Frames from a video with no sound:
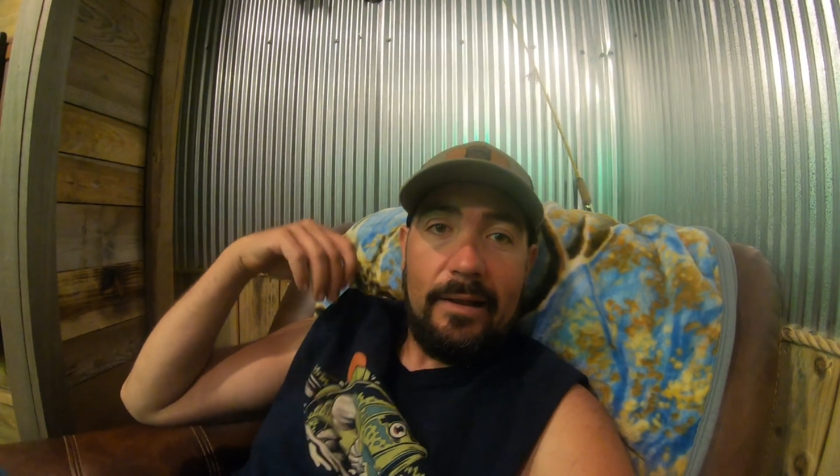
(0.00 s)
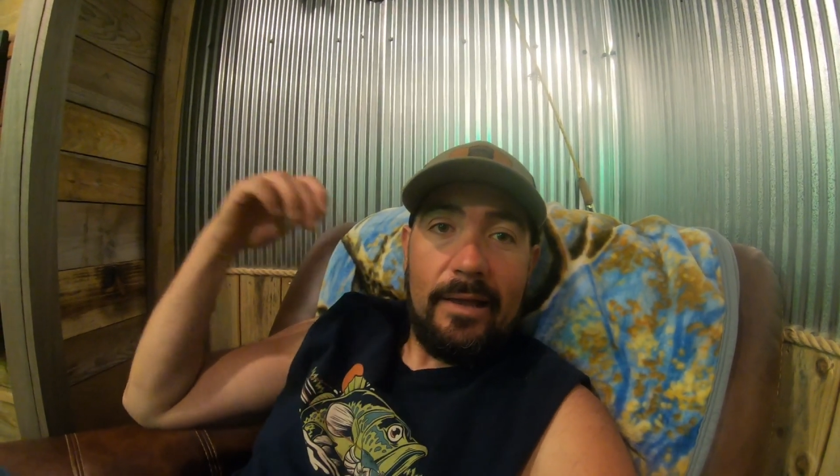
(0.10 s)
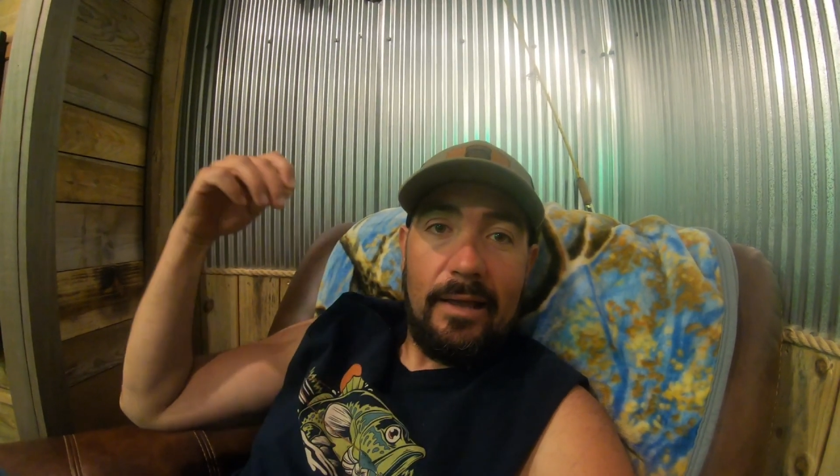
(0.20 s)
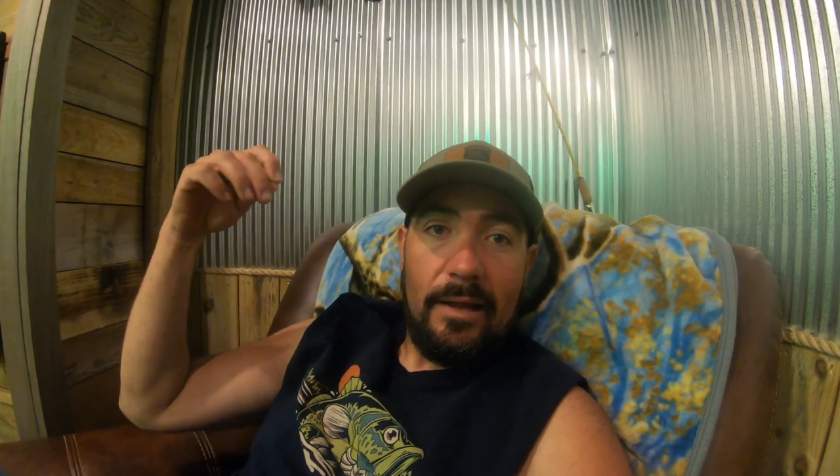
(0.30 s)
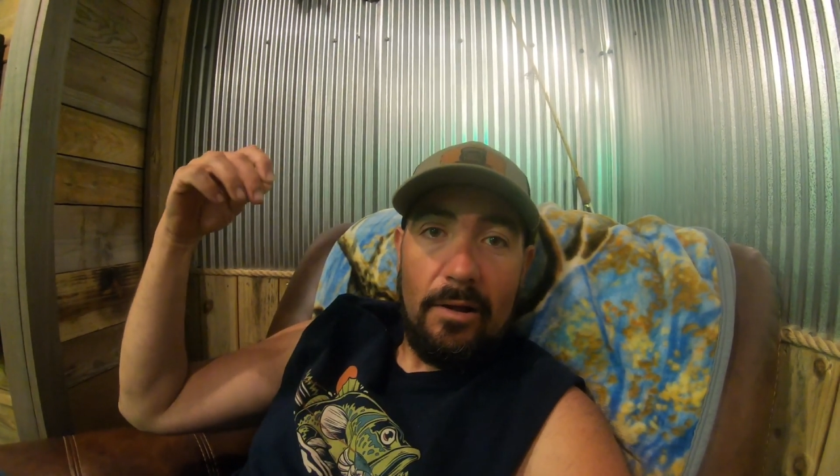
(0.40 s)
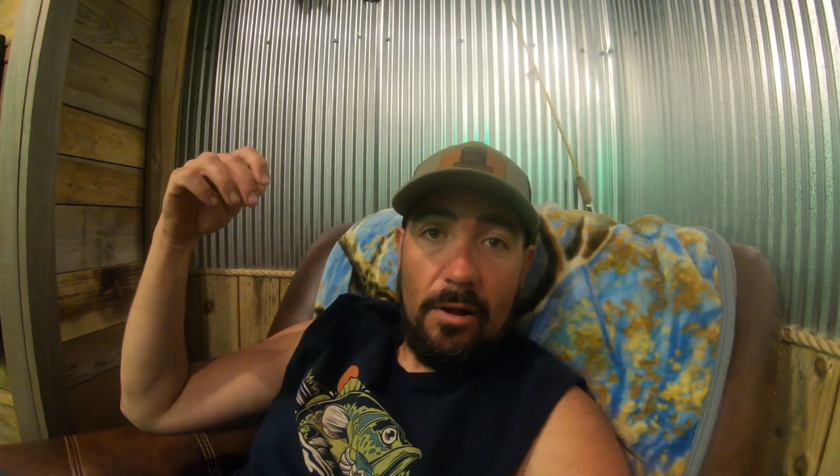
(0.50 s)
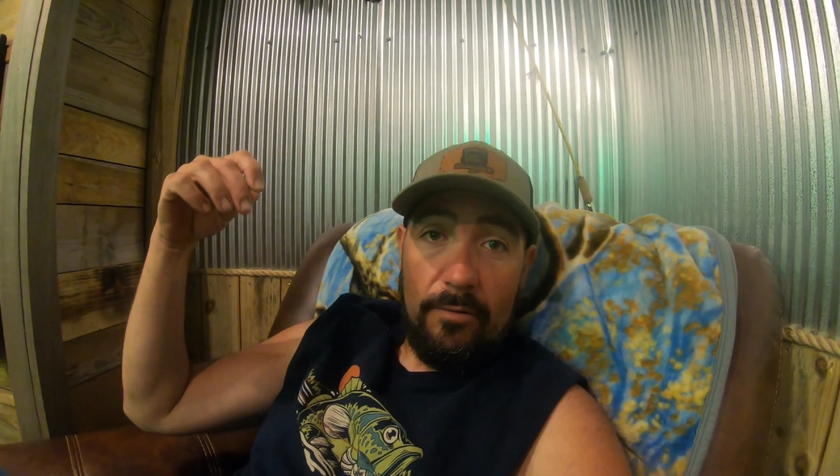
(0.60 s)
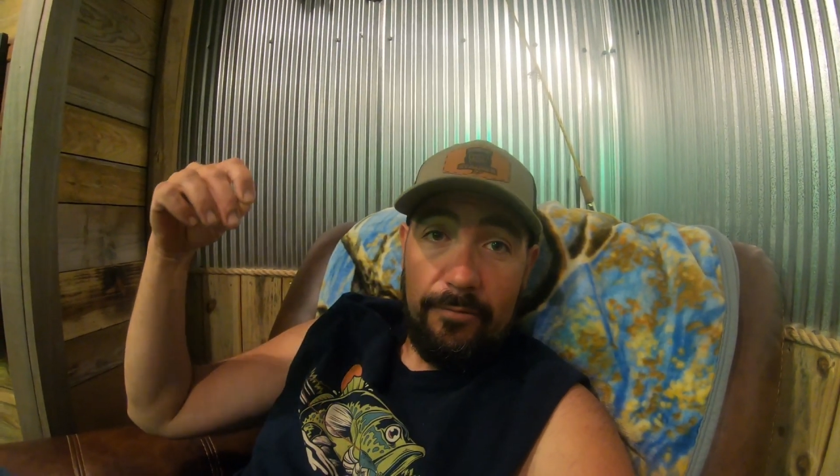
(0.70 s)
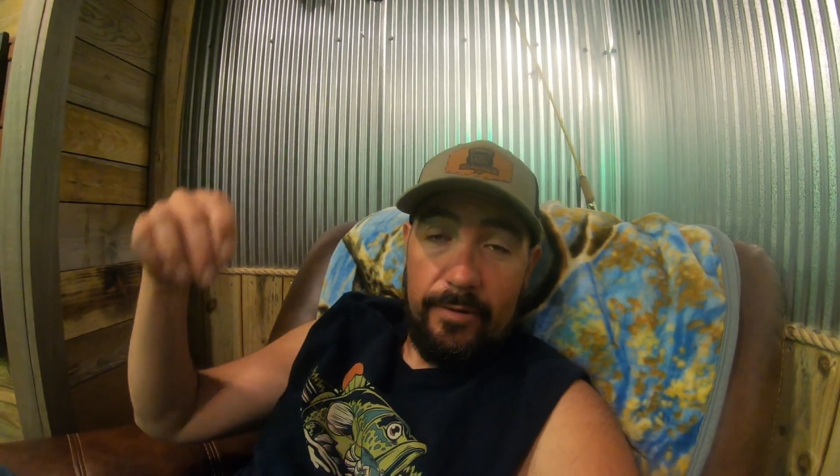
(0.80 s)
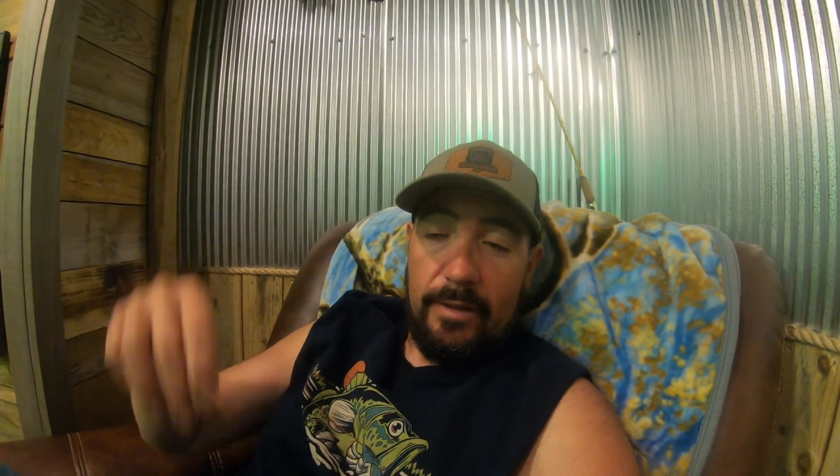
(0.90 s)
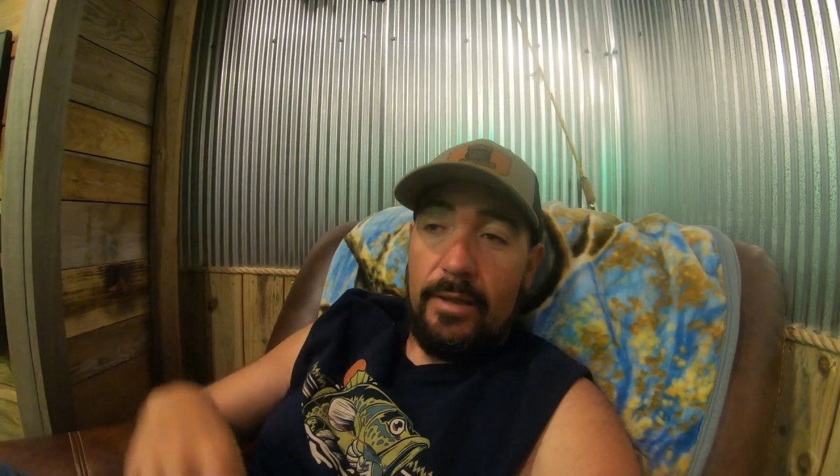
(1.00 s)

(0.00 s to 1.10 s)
the cutoff.